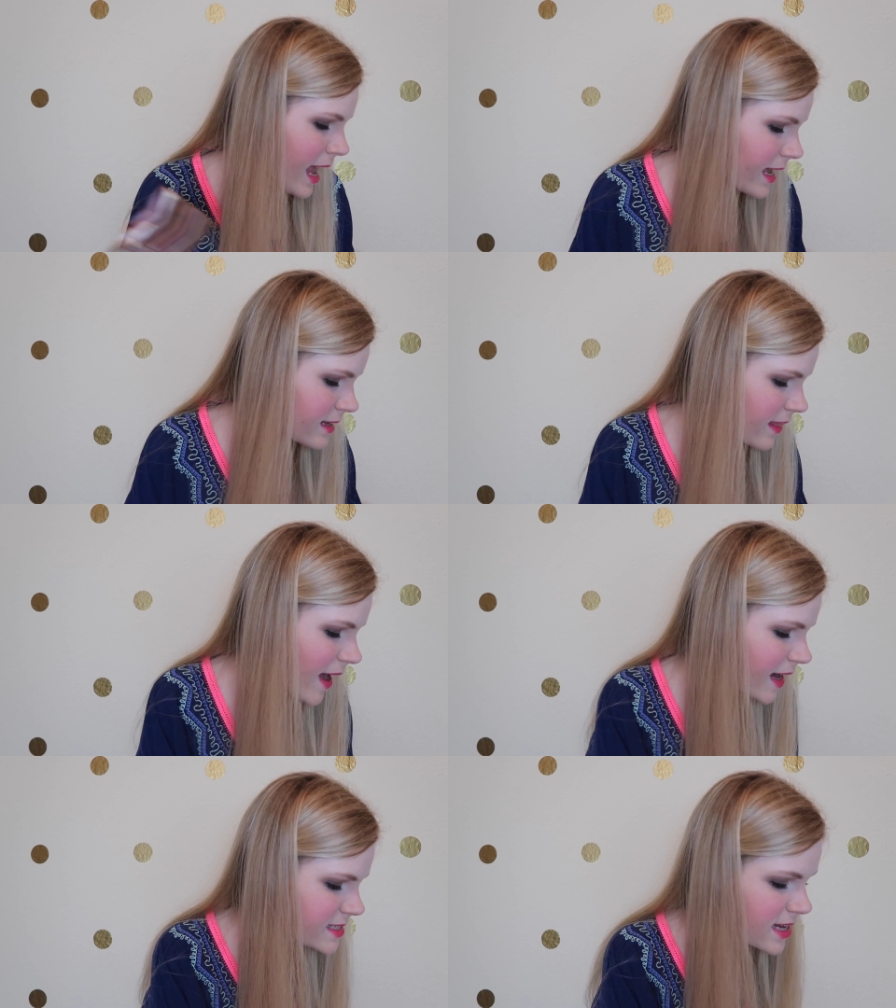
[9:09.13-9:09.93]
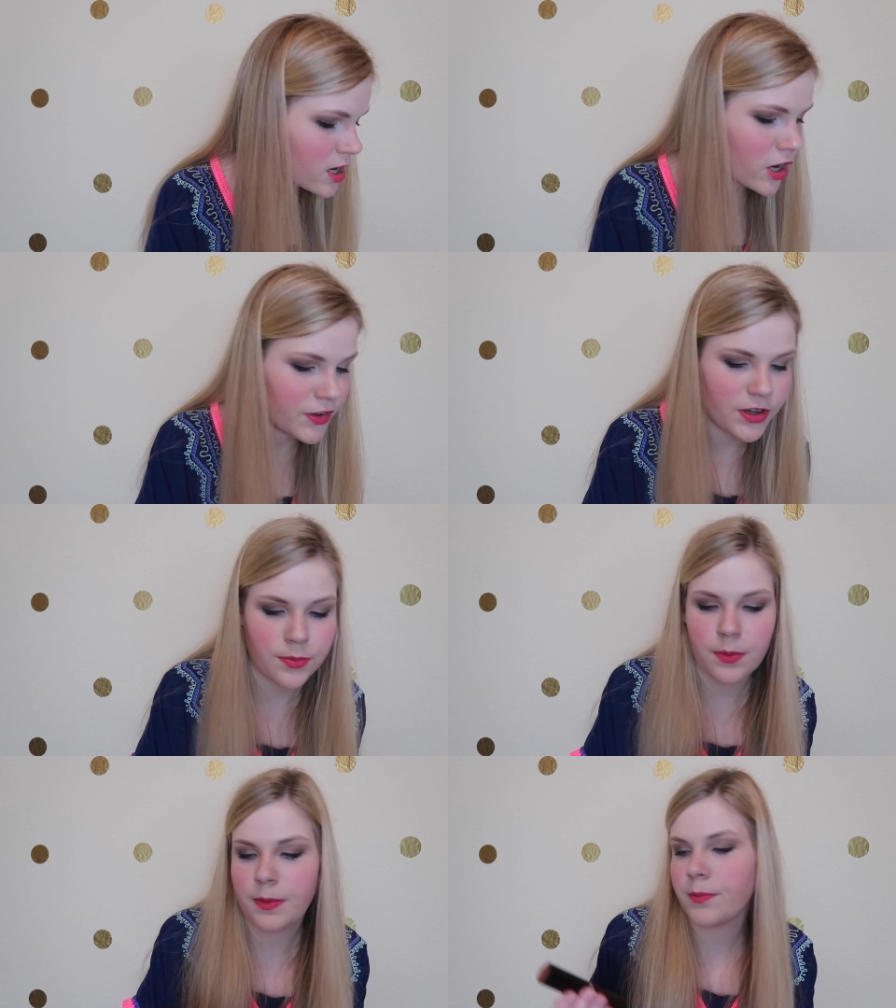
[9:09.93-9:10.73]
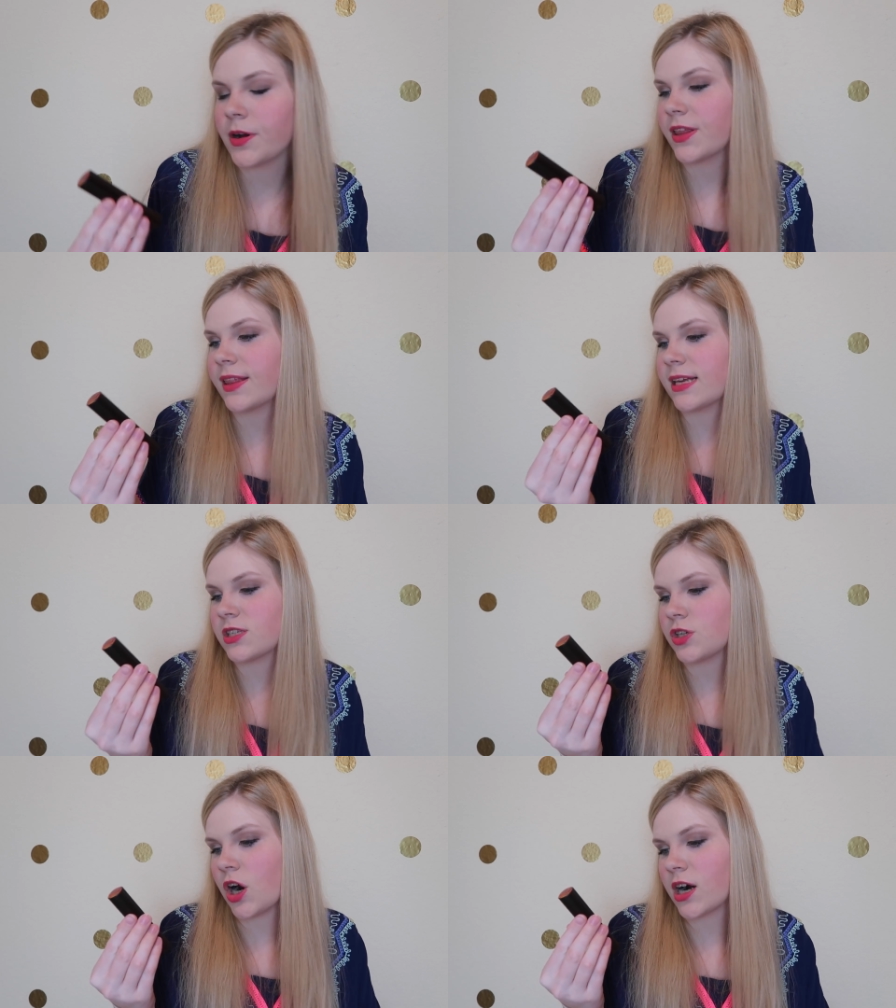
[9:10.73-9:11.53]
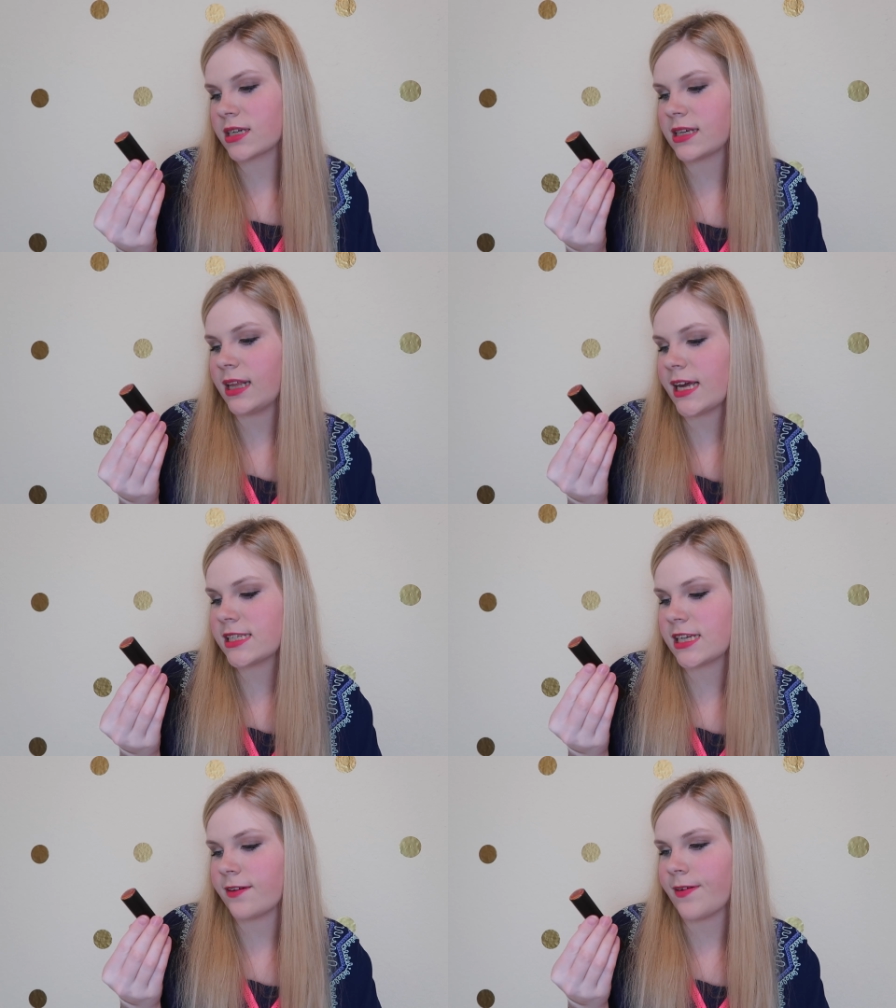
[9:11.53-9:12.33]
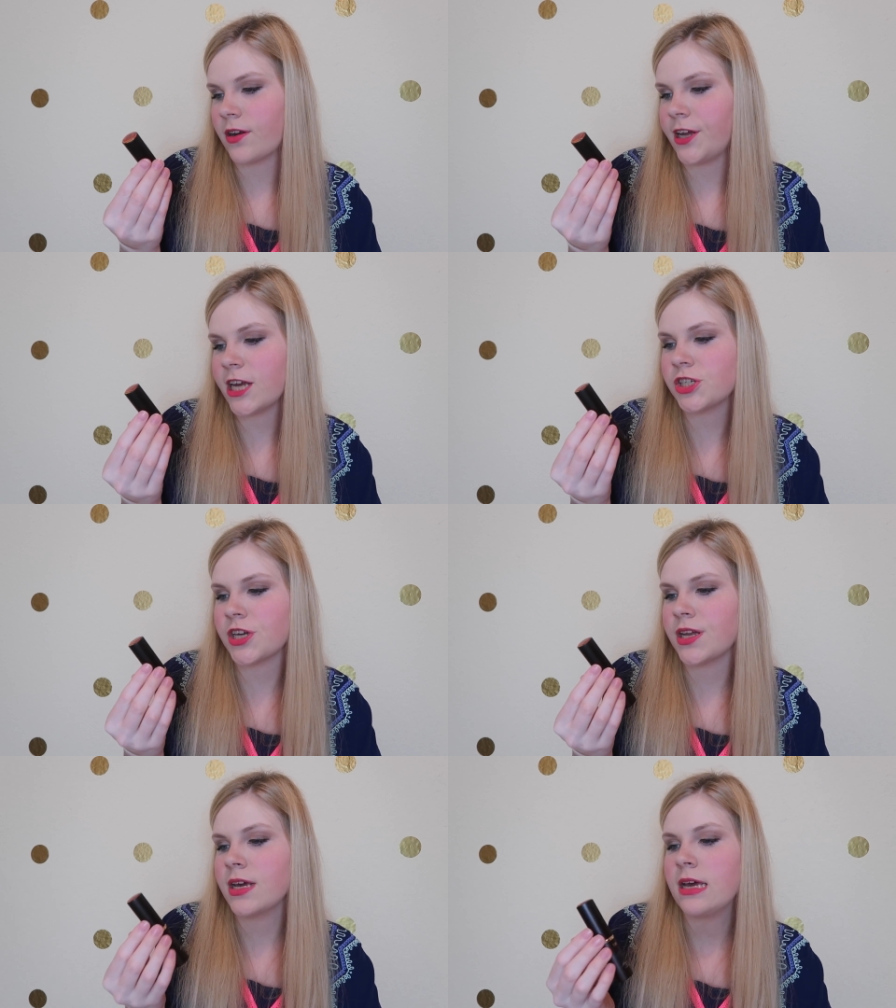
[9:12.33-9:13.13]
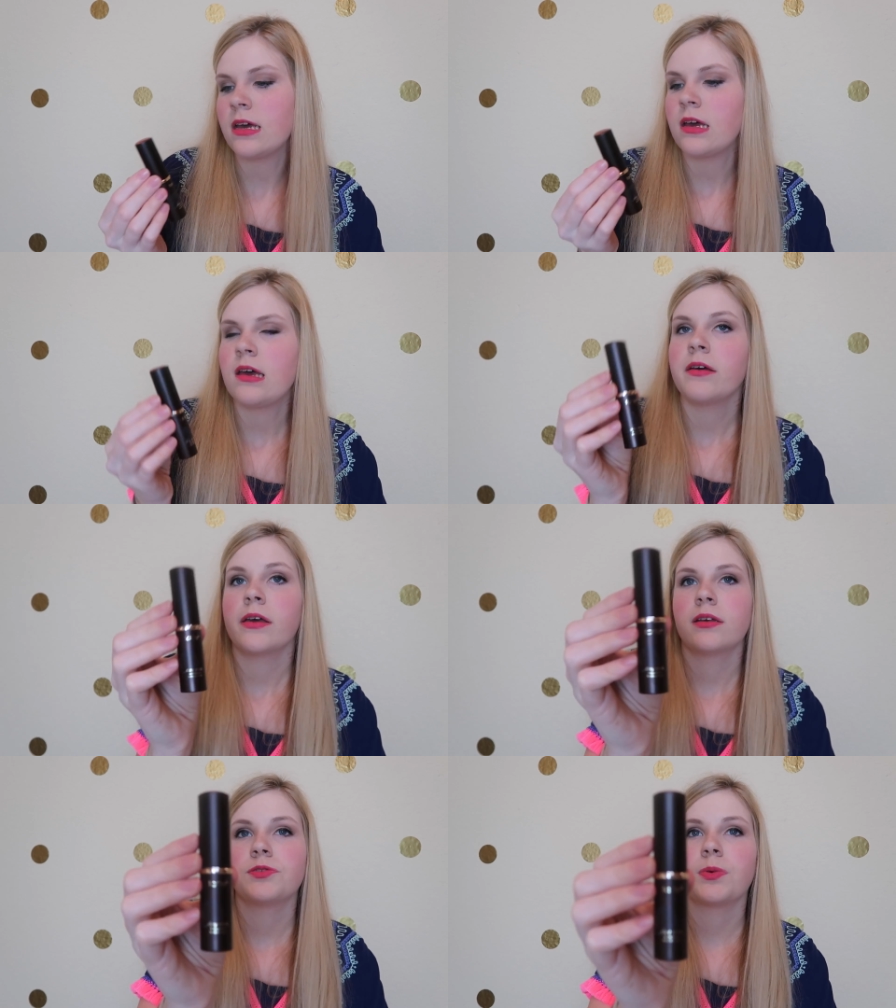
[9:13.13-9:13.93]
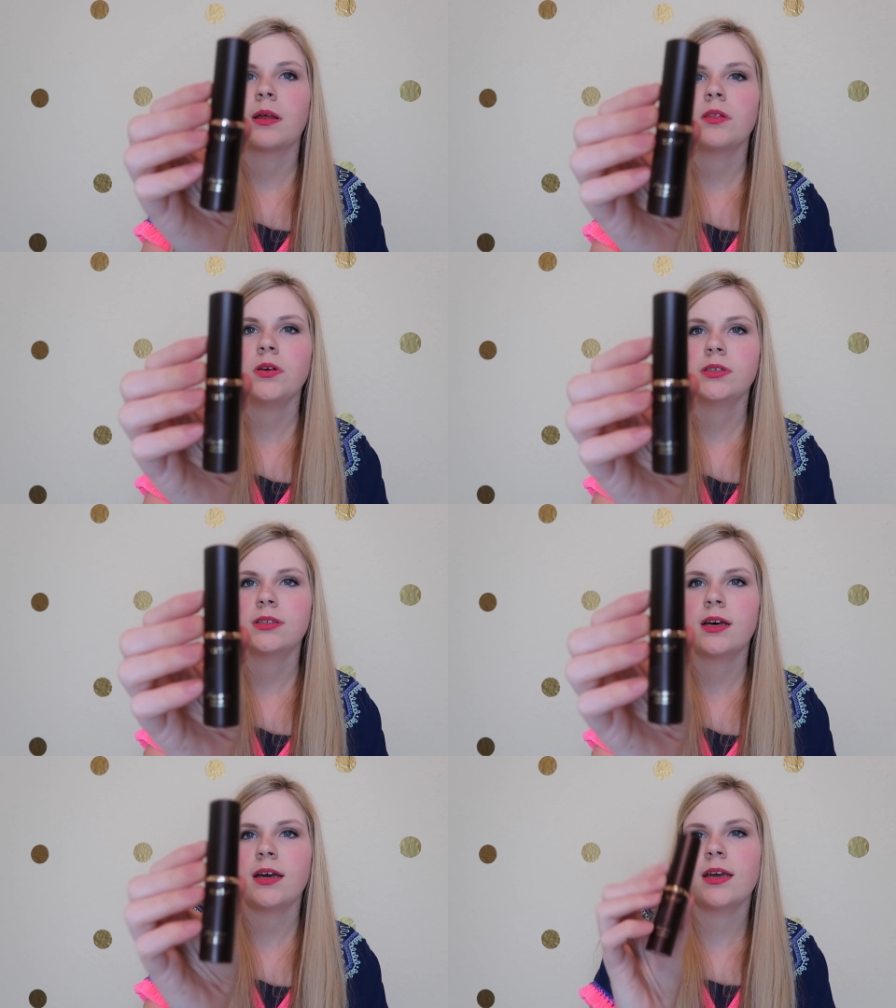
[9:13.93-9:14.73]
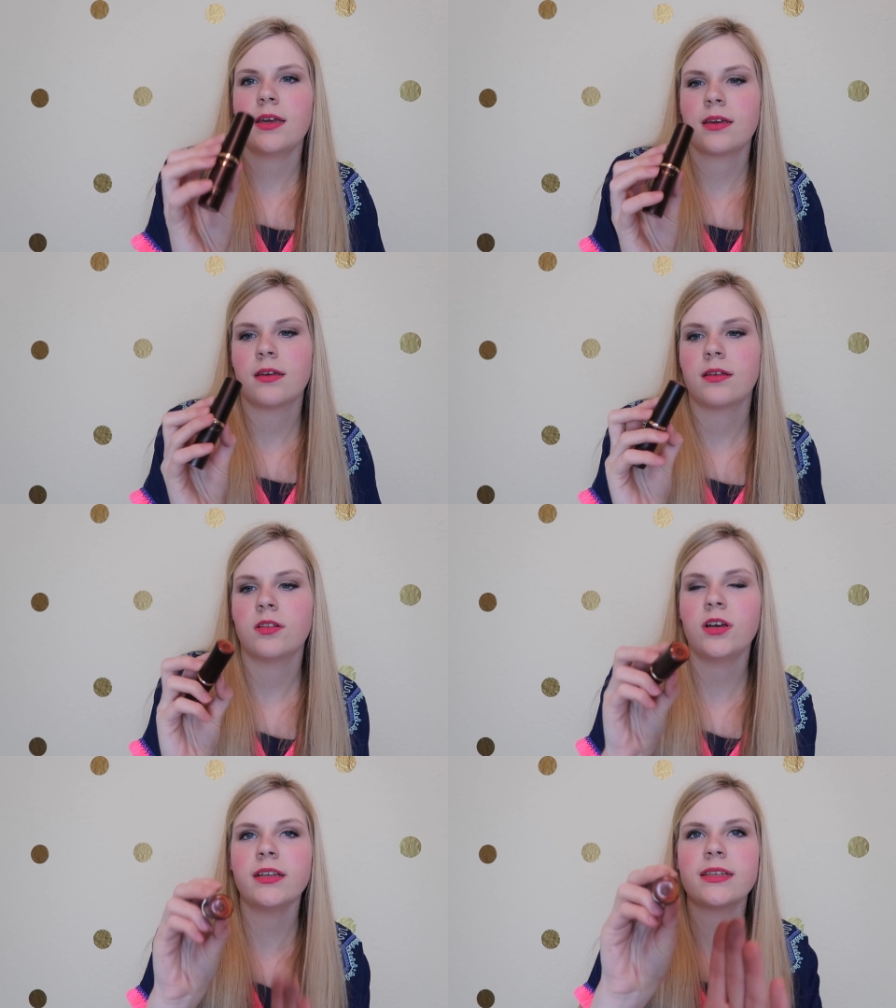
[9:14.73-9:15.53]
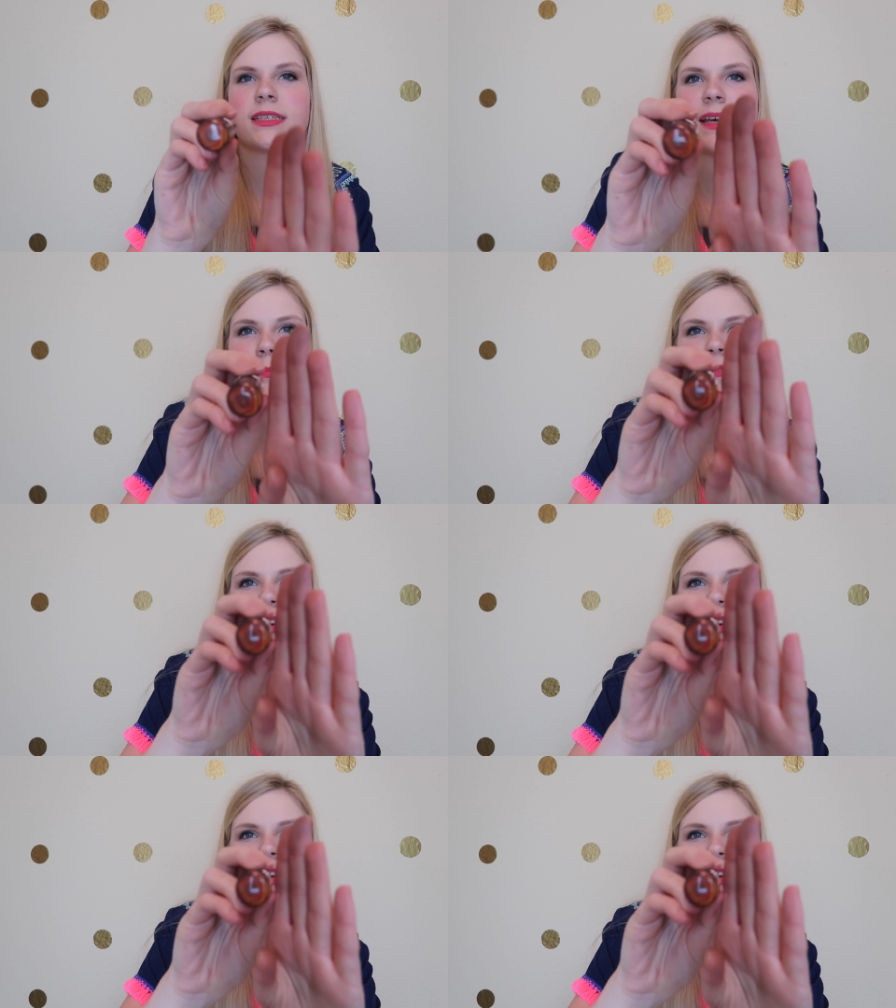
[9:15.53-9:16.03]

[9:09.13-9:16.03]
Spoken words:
And like I said earlier, remember that this Tarte Clay Stick Foundation is what it looks like. Look at the tip